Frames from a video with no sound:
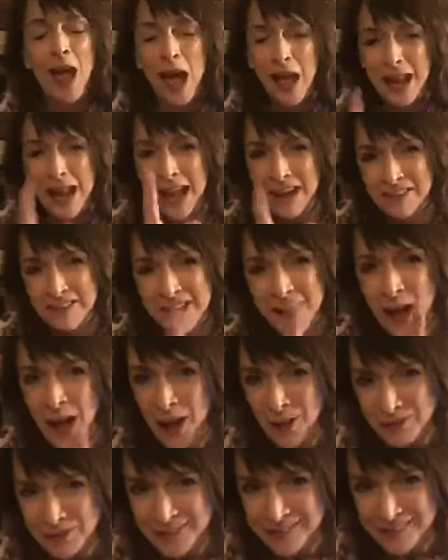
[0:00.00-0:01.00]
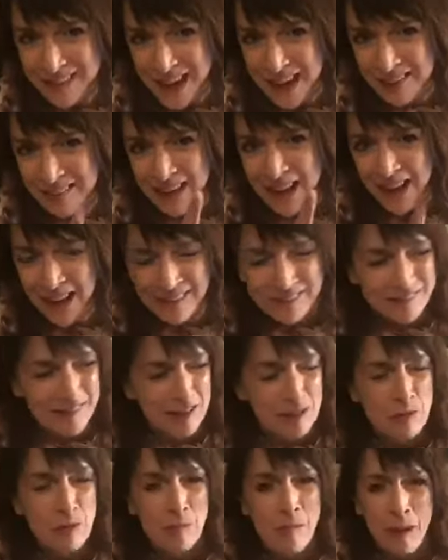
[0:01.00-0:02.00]
And actually, after saying that, I
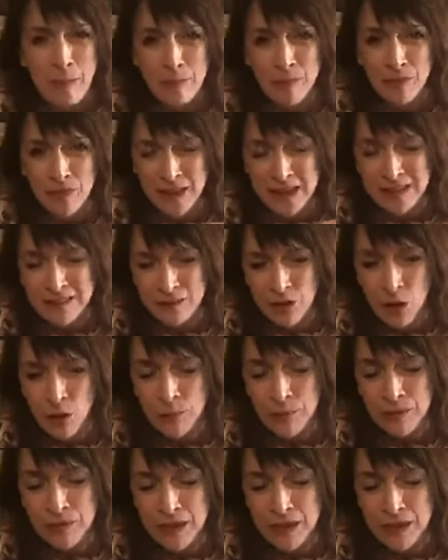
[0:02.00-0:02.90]
suddenly remembered that he told me